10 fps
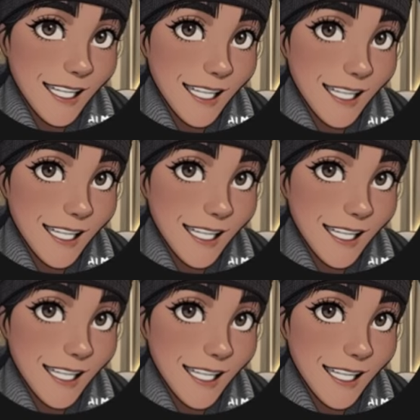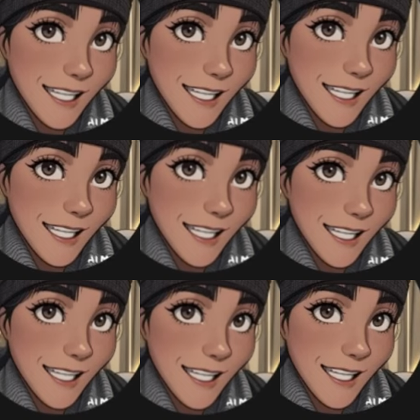
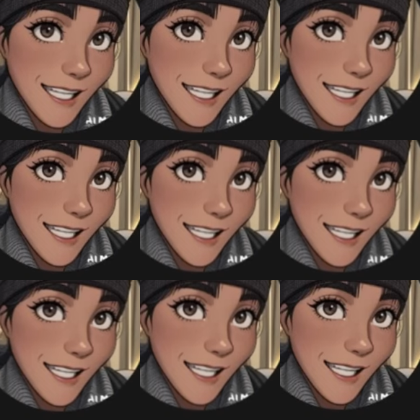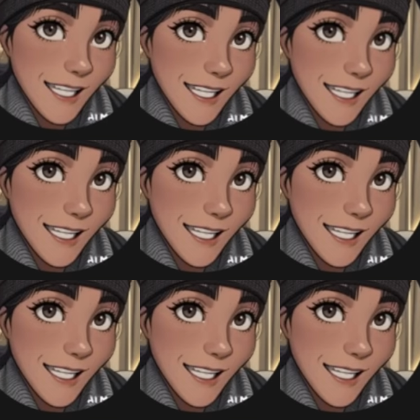The person shown says nothing.